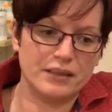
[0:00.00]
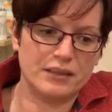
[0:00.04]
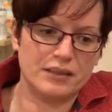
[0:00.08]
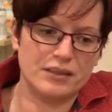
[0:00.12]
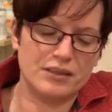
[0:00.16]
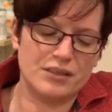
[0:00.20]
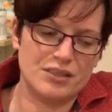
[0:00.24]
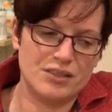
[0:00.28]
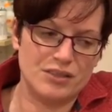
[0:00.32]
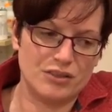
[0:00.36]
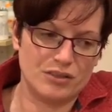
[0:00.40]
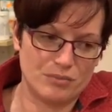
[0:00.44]

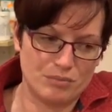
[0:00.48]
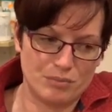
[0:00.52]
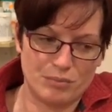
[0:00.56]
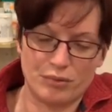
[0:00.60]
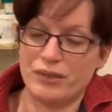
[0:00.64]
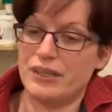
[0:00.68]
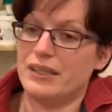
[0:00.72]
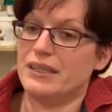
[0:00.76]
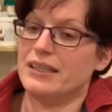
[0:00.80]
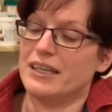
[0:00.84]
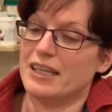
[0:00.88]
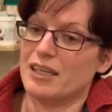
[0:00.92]
She doesn't
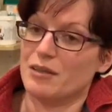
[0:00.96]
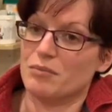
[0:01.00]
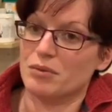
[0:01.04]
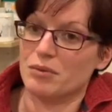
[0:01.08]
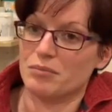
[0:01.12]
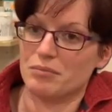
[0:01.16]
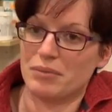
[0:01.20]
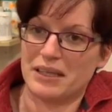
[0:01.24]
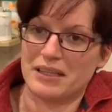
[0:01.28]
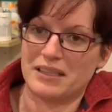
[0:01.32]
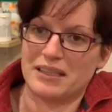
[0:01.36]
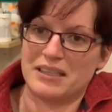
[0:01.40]
breed now,
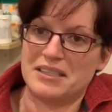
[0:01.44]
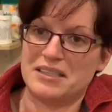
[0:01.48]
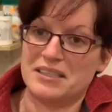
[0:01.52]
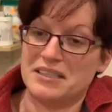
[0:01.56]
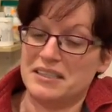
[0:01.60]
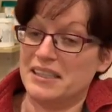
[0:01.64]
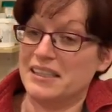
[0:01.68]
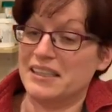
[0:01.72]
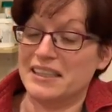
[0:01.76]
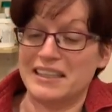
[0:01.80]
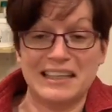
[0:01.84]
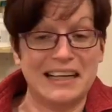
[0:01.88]
but back then she
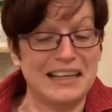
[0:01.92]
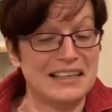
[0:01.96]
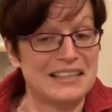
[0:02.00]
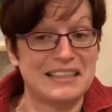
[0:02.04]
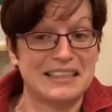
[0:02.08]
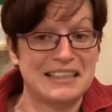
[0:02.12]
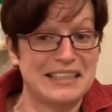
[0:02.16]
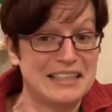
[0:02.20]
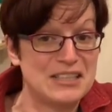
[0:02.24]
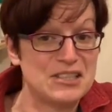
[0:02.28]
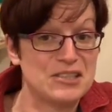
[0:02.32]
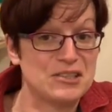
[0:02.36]
did. And
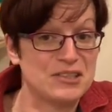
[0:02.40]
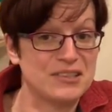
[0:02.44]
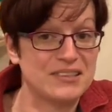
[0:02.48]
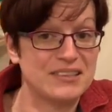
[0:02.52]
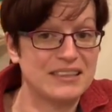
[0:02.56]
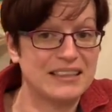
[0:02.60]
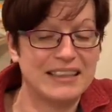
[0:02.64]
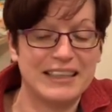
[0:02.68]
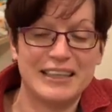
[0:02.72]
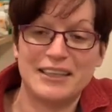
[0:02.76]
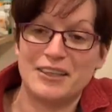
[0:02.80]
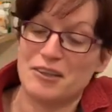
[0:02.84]
actually,
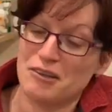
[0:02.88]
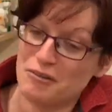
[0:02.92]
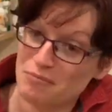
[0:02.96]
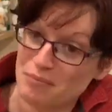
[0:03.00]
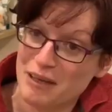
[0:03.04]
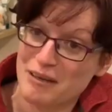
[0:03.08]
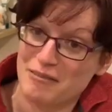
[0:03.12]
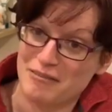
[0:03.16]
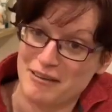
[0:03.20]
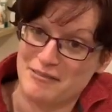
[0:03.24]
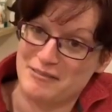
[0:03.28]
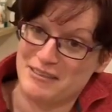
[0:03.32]
interestingly enough,
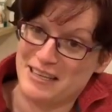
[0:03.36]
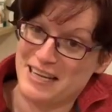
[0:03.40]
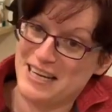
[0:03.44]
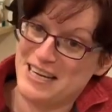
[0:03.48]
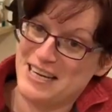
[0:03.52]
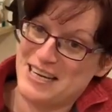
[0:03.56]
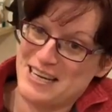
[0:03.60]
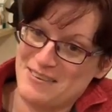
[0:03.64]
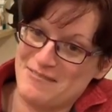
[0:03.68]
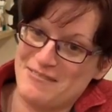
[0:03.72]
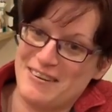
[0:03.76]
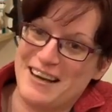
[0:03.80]
my
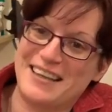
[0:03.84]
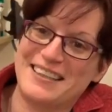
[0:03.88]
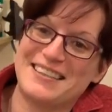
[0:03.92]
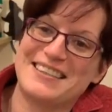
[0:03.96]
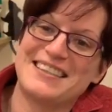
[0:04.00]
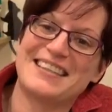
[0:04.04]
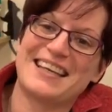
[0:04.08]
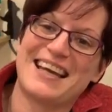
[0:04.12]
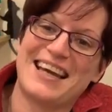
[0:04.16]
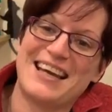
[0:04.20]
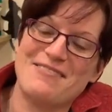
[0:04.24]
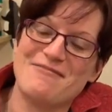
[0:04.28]
foundation
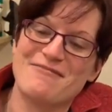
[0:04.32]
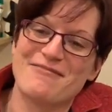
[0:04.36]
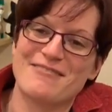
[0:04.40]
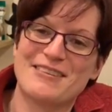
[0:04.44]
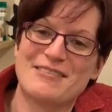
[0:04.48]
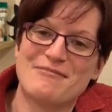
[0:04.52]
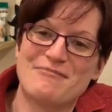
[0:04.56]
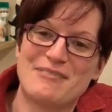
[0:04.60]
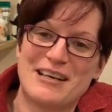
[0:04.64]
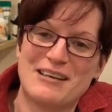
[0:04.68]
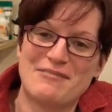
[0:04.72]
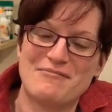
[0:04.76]
rats came
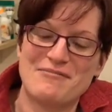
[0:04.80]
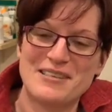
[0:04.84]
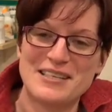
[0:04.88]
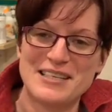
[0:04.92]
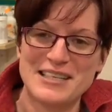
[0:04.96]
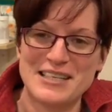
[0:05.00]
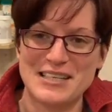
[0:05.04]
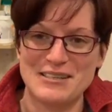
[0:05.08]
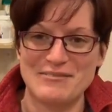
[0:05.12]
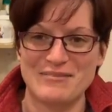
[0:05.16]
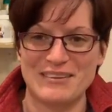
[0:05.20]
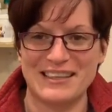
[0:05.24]
from
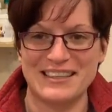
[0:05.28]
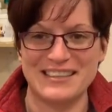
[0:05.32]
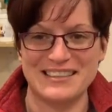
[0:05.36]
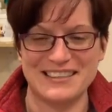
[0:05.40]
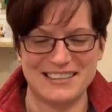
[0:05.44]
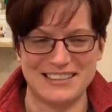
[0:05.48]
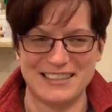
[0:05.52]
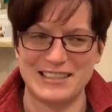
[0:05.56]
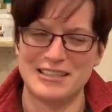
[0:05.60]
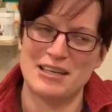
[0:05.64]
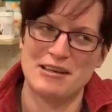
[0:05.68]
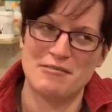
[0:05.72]

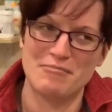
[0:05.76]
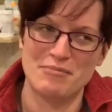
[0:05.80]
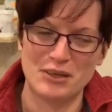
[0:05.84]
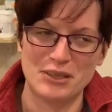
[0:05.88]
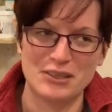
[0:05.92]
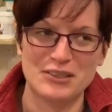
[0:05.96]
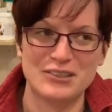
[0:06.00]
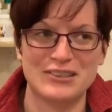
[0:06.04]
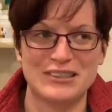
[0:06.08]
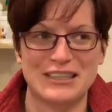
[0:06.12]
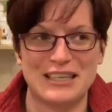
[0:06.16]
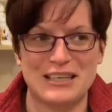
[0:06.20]
Shunamite,
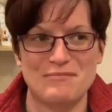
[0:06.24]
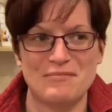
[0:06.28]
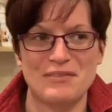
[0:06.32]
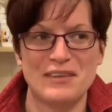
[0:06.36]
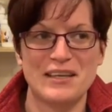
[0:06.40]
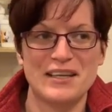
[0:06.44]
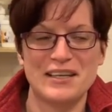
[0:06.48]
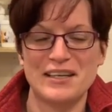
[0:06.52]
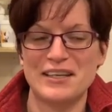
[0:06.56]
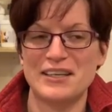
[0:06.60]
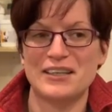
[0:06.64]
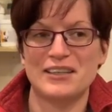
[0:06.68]
amongst
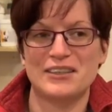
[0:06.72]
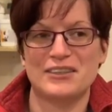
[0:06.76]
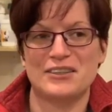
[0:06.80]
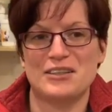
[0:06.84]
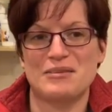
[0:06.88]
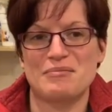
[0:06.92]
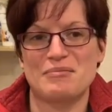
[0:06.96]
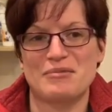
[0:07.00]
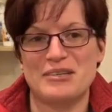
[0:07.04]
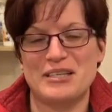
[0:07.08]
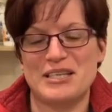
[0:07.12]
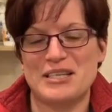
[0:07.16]

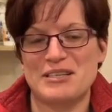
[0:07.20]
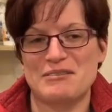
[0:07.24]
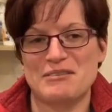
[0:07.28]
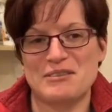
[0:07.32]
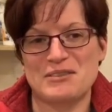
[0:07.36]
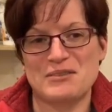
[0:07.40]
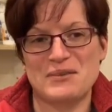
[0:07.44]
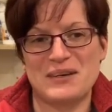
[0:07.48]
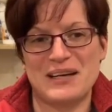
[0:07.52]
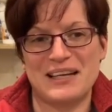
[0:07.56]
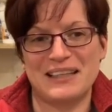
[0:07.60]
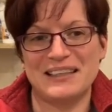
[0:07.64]
another breeder
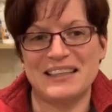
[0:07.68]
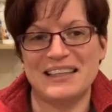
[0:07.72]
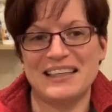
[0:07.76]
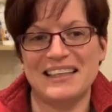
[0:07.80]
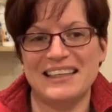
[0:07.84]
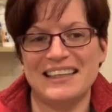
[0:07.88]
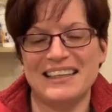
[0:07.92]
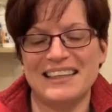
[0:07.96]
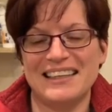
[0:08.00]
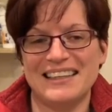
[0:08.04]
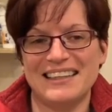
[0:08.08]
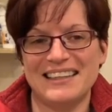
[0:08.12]
as well.
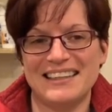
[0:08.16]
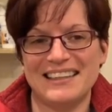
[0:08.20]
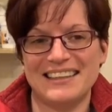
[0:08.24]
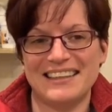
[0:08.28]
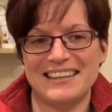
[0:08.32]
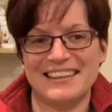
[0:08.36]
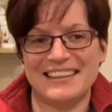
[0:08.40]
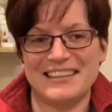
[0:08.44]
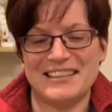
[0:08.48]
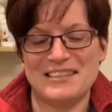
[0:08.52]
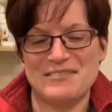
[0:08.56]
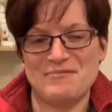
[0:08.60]

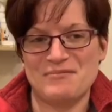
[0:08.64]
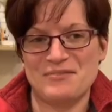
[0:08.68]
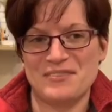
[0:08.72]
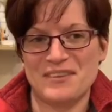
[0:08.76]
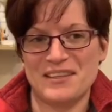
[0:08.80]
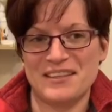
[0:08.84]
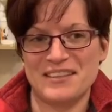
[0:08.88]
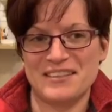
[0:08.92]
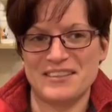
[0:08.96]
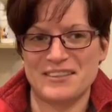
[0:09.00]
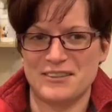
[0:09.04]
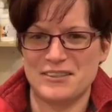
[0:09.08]

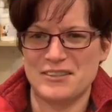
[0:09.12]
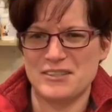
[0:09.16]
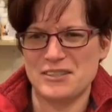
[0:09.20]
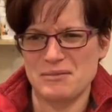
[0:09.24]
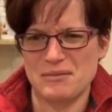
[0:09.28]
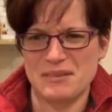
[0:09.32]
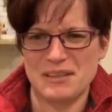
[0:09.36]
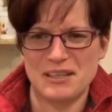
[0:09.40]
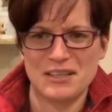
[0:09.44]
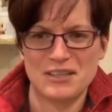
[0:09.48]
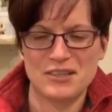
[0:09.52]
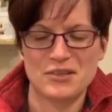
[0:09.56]
So it's
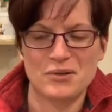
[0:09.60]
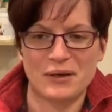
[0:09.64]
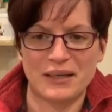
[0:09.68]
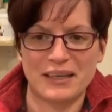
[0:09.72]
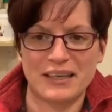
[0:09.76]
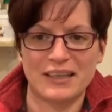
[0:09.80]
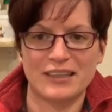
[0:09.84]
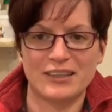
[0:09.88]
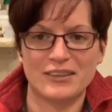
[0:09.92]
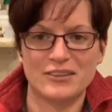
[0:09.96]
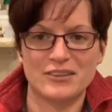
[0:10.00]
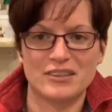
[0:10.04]
something that's
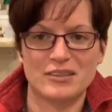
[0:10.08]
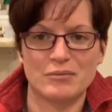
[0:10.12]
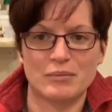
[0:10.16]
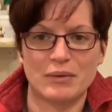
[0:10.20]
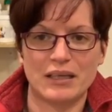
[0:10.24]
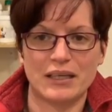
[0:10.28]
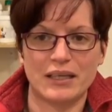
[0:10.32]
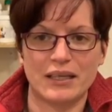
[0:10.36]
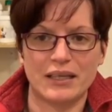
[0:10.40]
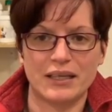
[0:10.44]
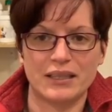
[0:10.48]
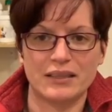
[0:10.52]
quite close to my
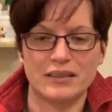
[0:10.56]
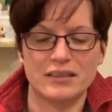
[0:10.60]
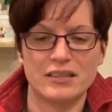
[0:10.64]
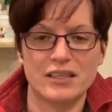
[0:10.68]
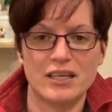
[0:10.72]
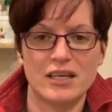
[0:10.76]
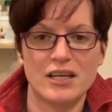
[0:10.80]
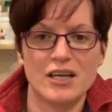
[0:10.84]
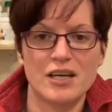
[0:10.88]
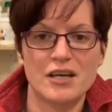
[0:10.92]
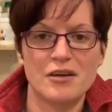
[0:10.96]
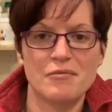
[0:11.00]
heart.
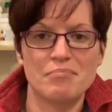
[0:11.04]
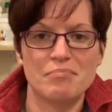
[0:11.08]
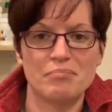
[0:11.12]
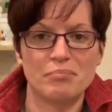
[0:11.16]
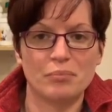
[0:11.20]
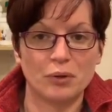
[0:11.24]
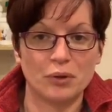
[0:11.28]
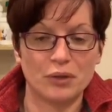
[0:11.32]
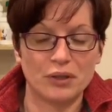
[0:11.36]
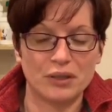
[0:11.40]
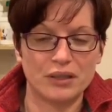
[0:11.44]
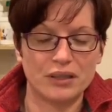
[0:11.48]

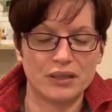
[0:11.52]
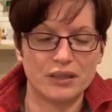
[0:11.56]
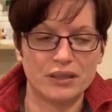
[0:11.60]
But